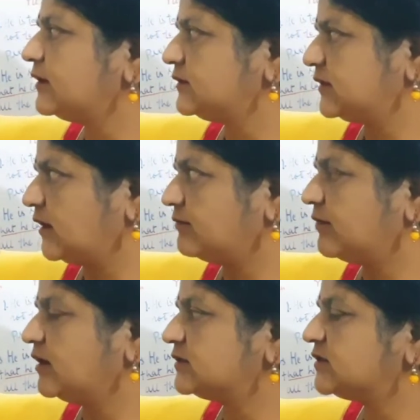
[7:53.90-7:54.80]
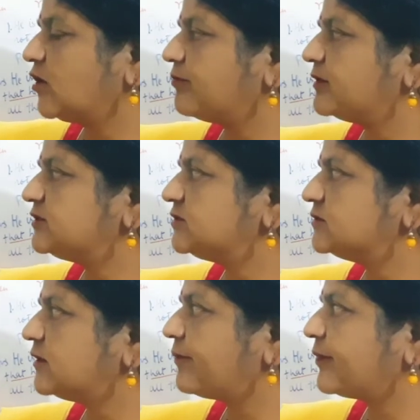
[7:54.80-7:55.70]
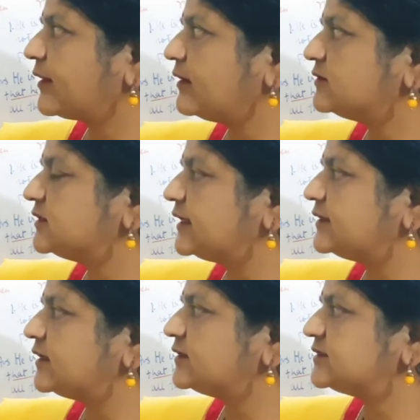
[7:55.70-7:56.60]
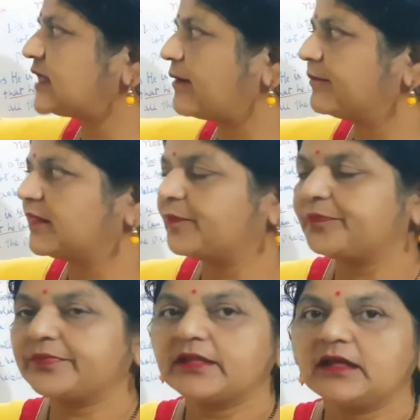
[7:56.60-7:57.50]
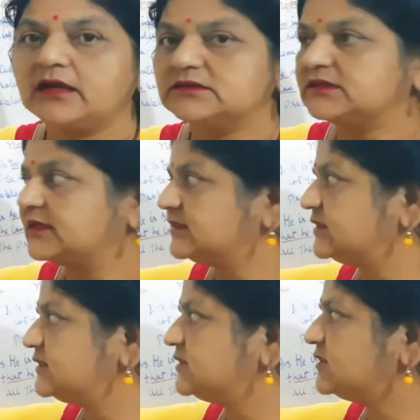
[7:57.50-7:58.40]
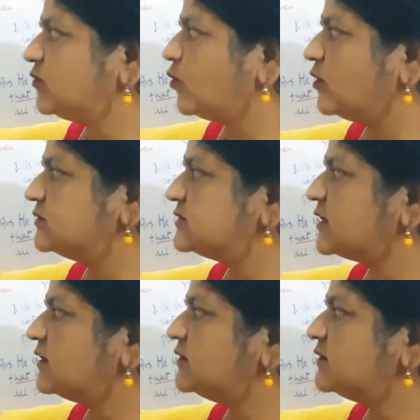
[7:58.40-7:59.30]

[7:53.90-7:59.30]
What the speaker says: Now for rule number 2, let us take an example. The teacher was